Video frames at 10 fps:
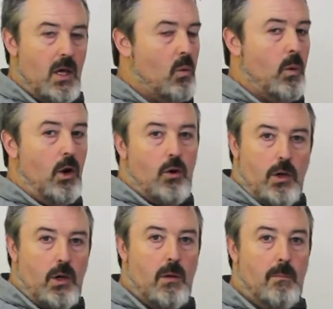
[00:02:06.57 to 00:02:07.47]
we look
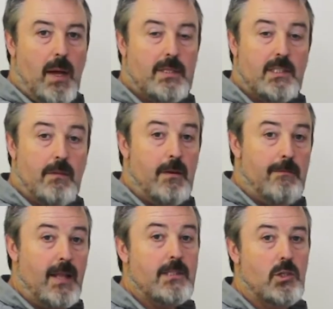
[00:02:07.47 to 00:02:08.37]
at competitive
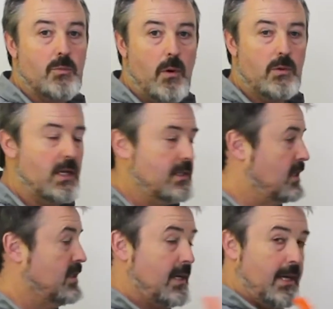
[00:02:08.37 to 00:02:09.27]
advantage
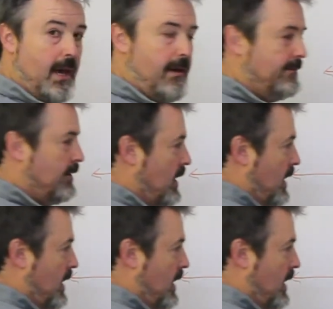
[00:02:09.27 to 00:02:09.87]
processes that give